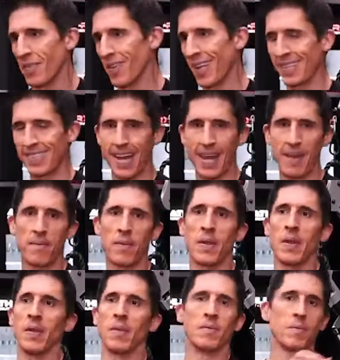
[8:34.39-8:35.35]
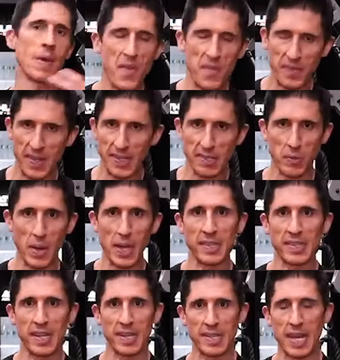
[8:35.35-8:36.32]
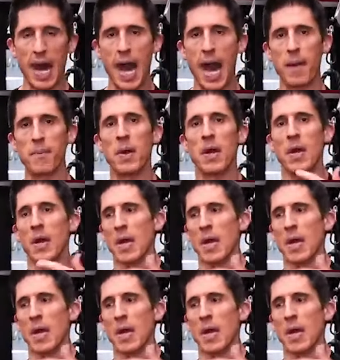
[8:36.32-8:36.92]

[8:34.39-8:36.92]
for, let's say, 50 swings at a time,